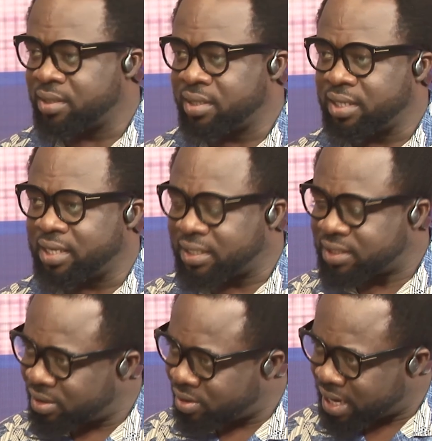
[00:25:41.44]
get a
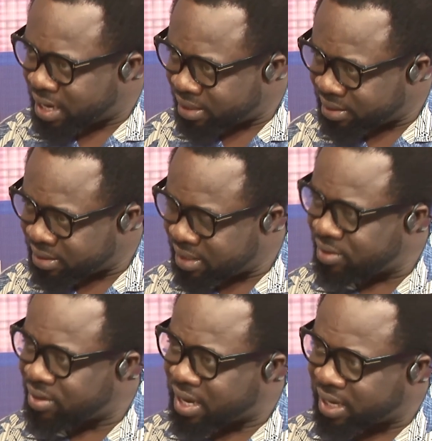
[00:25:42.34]
lawyer. A
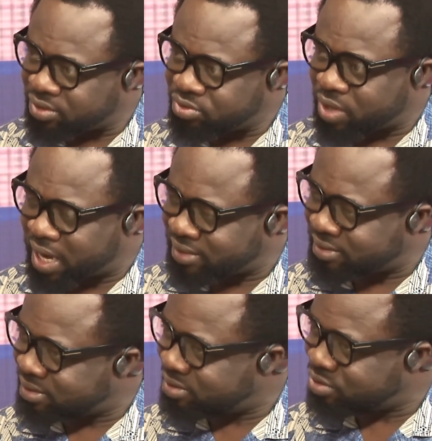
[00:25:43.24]
lawyer has to
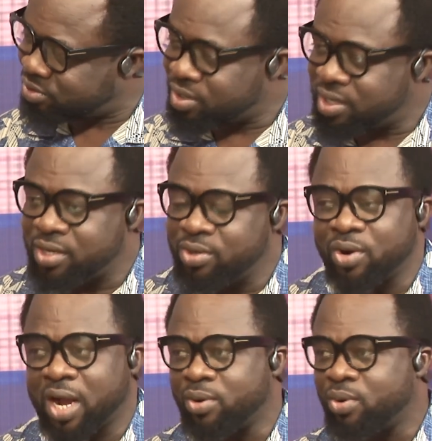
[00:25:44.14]
assist you. You
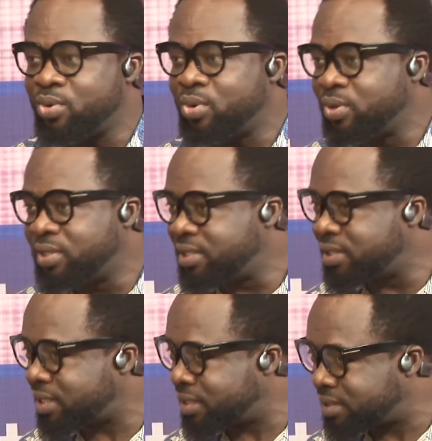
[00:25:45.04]
cannot know these
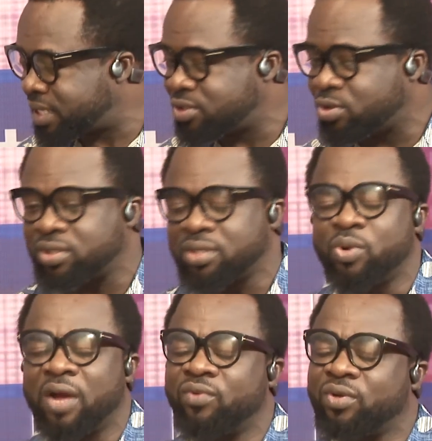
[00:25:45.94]
things. There's nothing we
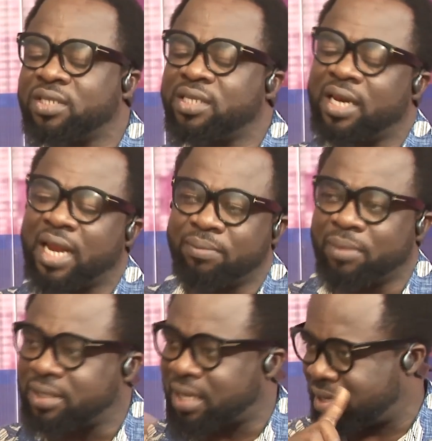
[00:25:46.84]
have not seen in land
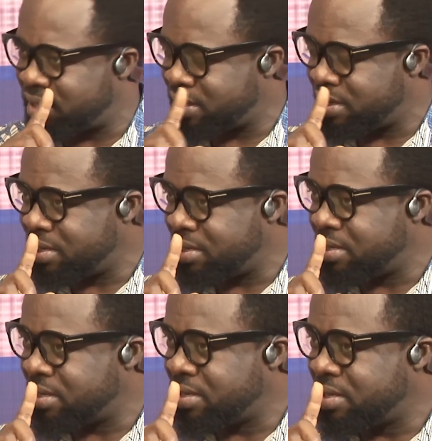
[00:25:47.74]
matter.
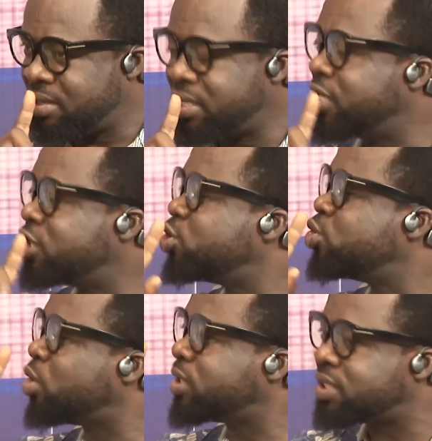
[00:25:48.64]
There is
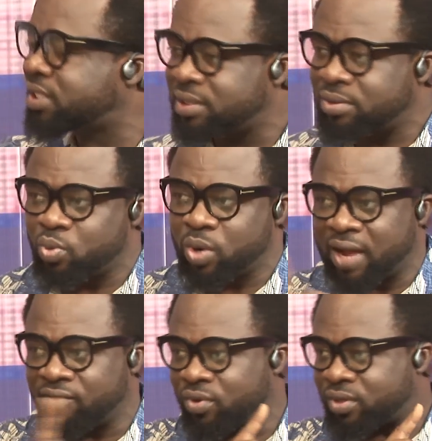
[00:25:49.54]
nothing we
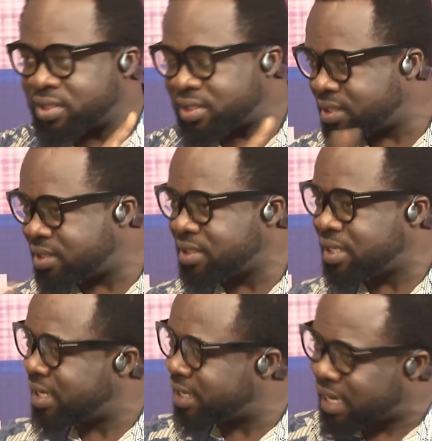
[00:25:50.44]
have not seen
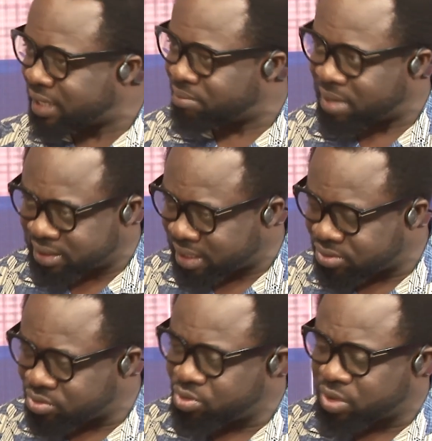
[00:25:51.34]
in land matter.
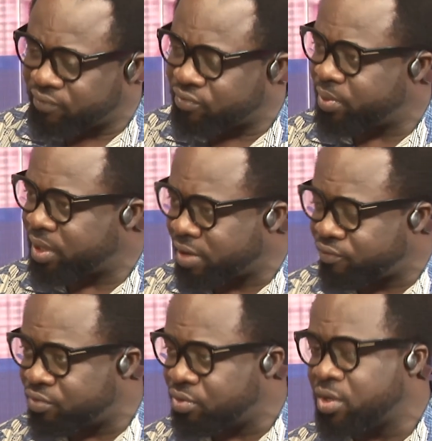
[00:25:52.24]
So you have to be
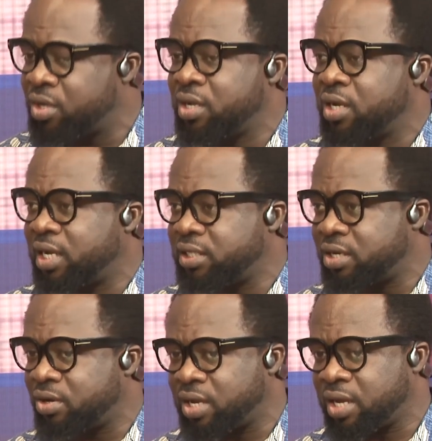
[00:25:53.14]
careful. Get a
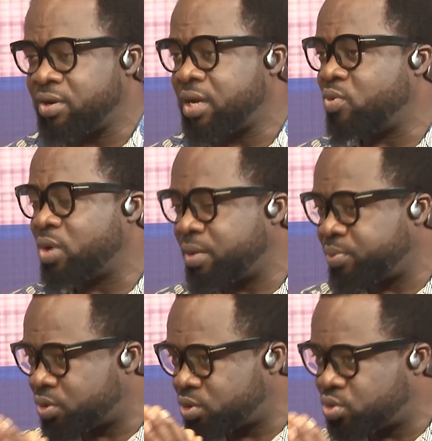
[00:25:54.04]
lawyer. A lawyer will help
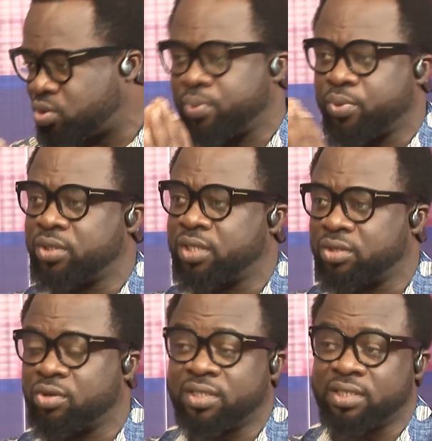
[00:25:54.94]
you through the process.
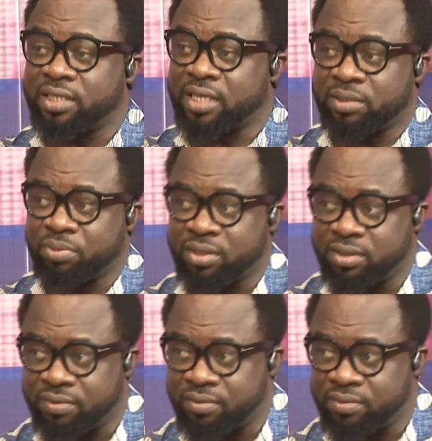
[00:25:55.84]
Don't say it's expensive,